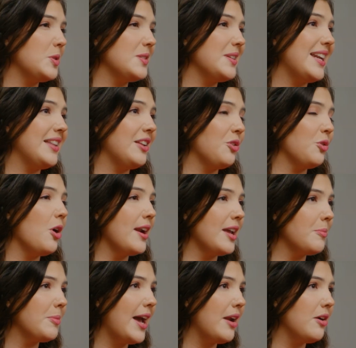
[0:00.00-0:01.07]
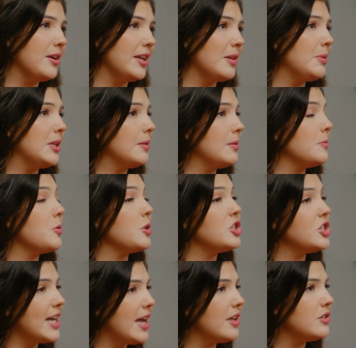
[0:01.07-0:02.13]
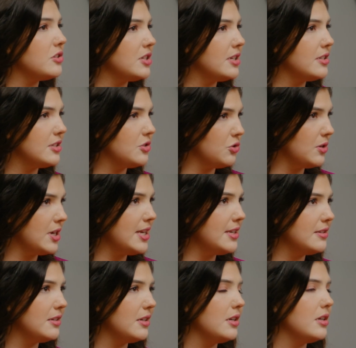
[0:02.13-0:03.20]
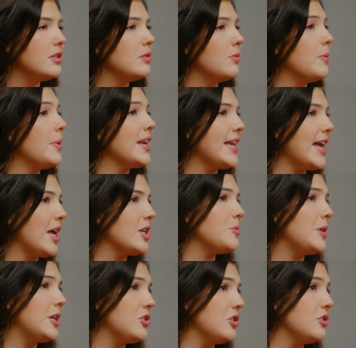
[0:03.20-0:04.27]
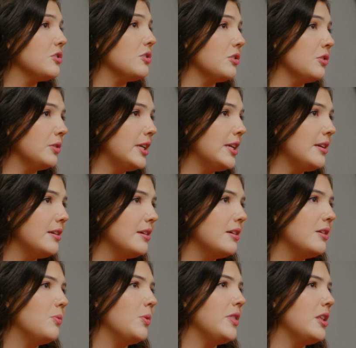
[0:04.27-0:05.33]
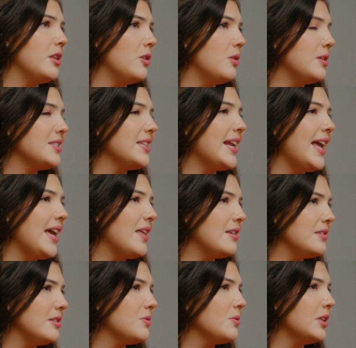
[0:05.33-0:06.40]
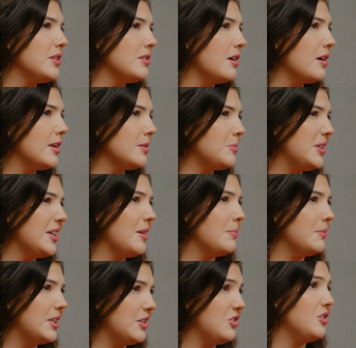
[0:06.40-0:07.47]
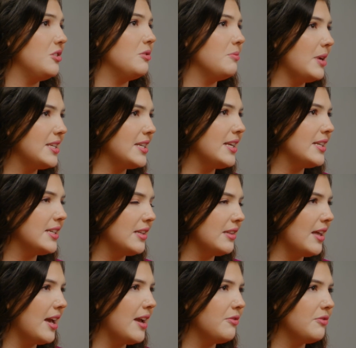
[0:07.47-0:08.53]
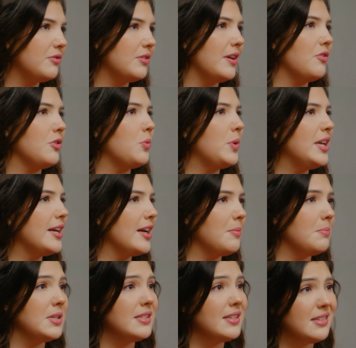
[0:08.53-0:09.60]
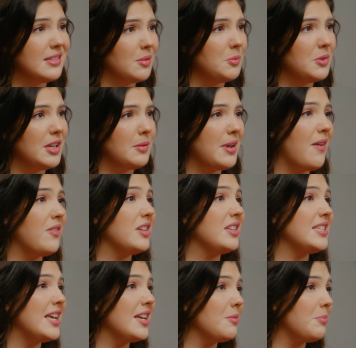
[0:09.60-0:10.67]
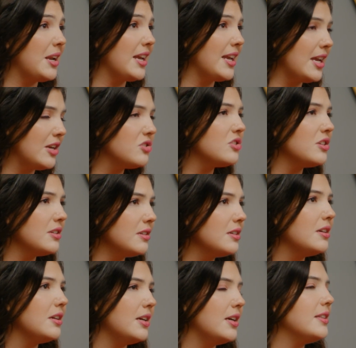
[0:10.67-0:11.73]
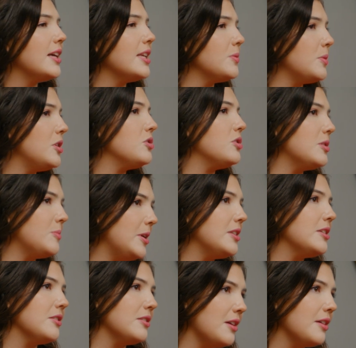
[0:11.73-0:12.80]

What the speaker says: once you get in the chronic pattern, it can be a little bit more challenging to treat. So we want to catch patients early when they notice that, hey, this is really starting to become an issue in my day-to-day life. Every week I'm missing something, I'm having to take a medication. That's when you should speak to your